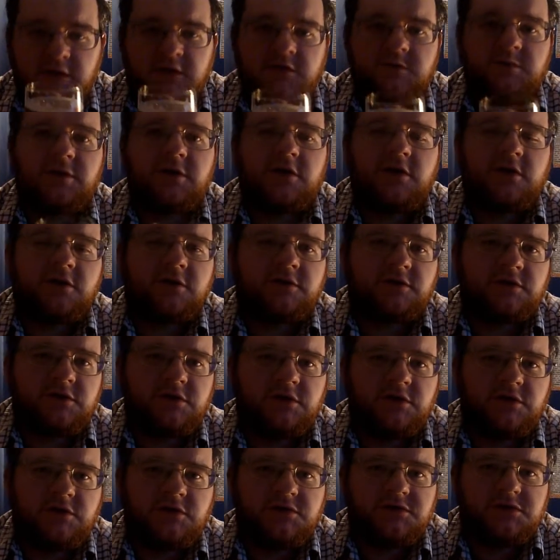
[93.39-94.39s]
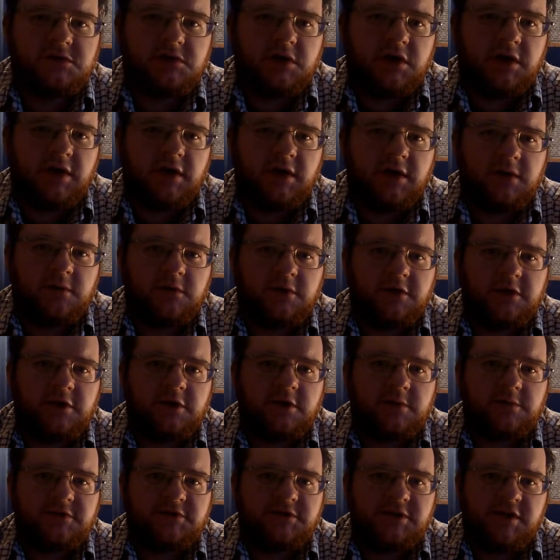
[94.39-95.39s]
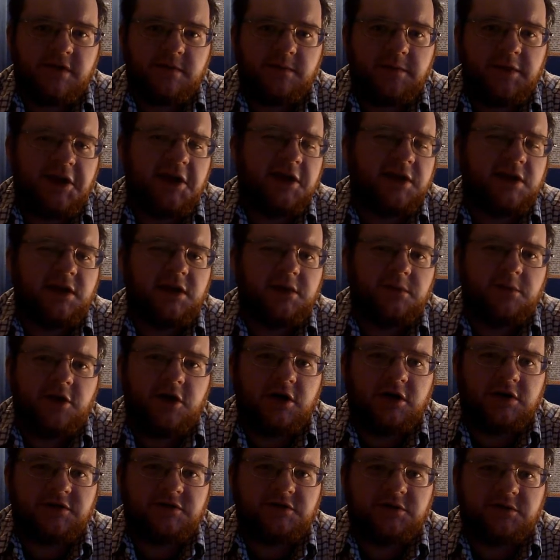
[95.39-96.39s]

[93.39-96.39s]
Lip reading: This beer also uses 100% pale ale malt,